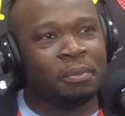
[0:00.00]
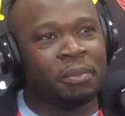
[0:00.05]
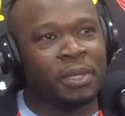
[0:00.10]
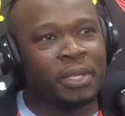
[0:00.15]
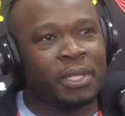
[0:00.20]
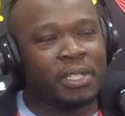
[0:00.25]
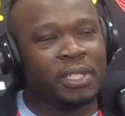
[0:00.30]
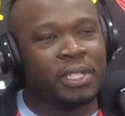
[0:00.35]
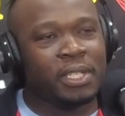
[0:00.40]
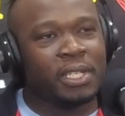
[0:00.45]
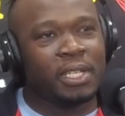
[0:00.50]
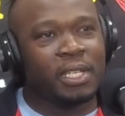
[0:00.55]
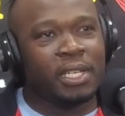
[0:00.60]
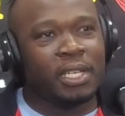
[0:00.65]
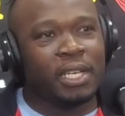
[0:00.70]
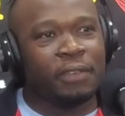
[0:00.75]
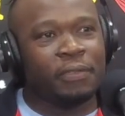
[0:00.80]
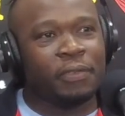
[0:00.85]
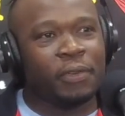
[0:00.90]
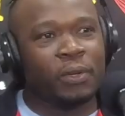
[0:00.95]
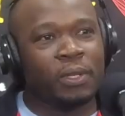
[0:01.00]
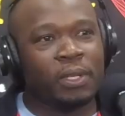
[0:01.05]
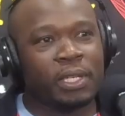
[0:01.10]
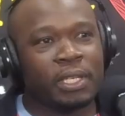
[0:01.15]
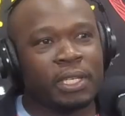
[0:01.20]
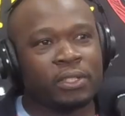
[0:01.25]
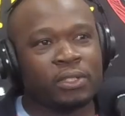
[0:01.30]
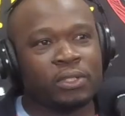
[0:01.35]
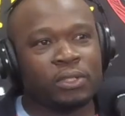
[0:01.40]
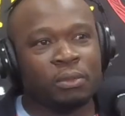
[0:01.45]
But if you're
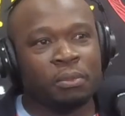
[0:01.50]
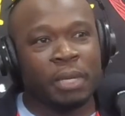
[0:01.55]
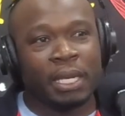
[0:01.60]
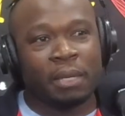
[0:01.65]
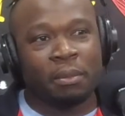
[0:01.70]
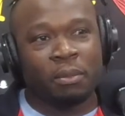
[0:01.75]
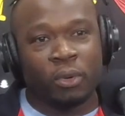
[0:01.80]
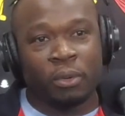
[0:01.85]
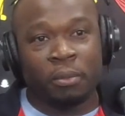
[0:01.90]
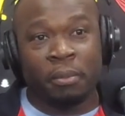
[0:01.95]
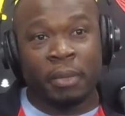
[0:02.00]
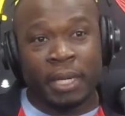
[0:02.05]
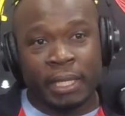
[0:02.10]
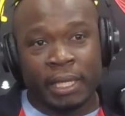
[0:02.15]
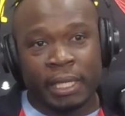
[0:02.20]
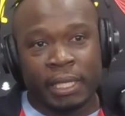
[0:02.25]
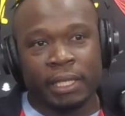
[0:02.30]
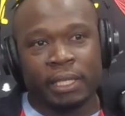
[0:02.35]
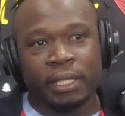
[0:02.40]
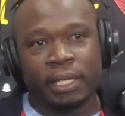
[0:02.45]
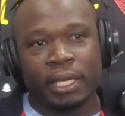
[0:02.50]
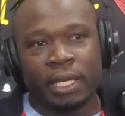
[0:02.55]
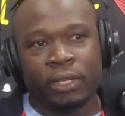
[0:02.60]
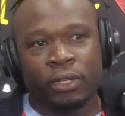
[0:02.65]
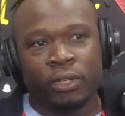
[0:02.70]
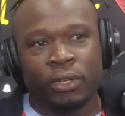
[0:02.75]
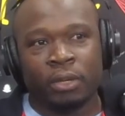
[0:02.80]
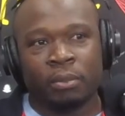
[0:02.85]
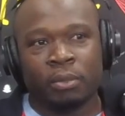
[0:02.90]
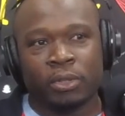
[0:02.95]
looking to make more money and
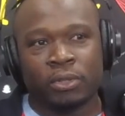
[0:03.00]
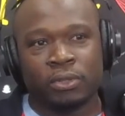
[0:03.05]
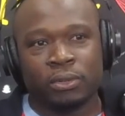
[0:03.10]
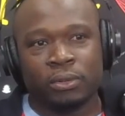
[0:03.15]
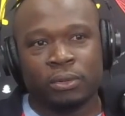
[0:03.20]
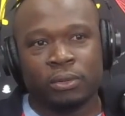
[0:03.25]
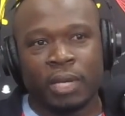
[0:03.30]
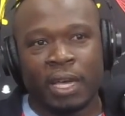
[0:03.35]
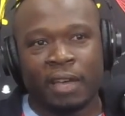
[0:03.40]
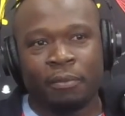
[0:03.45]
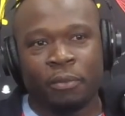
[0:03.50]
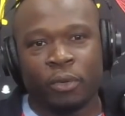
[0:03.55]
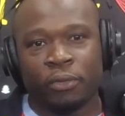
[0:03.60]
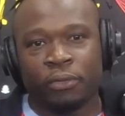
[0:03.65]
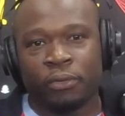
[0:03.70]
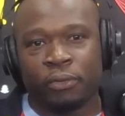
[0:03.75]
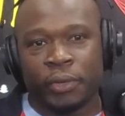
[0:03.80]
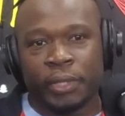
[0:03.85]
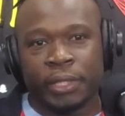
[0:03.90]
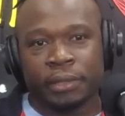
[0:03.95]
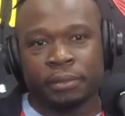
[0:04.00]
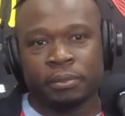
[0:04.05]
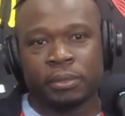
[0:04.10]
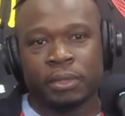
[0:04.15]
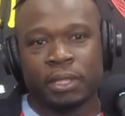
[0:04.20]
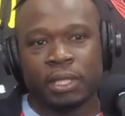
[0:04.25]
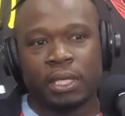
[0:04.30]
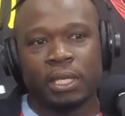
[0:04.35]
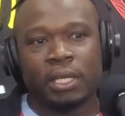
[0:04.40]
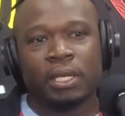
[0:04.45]
you're able to have more freedom,
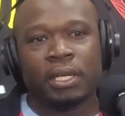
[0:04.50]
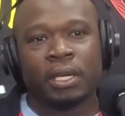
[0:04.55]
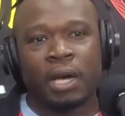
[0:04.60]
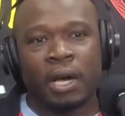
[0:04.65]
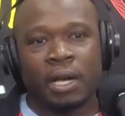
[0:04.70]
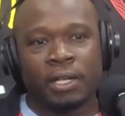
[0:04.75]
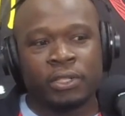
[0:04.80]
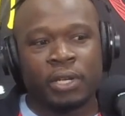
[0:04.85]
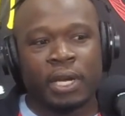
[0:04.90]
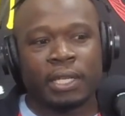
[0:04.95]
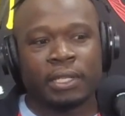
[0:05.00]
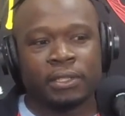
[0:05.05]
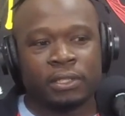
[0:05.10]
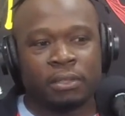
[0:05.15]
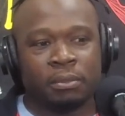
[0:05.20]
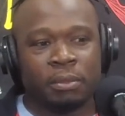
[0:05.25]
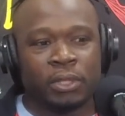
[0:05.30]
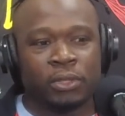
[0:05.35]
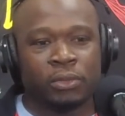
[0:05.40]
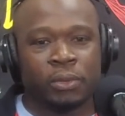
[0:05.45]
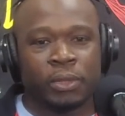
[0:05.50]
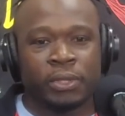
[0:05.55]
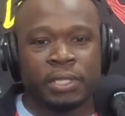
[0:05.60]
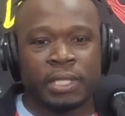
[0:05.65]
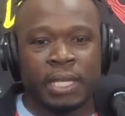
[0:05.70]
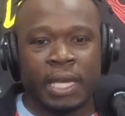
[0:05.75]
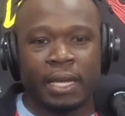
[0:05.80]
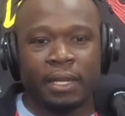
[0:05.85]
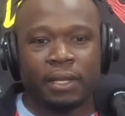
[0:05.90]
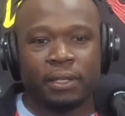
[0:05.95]
contracting to me is where it's
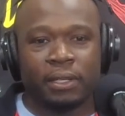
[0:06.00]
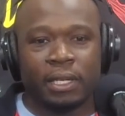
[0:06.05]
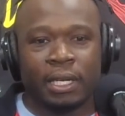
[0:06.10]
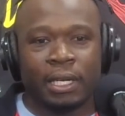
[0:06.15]
at.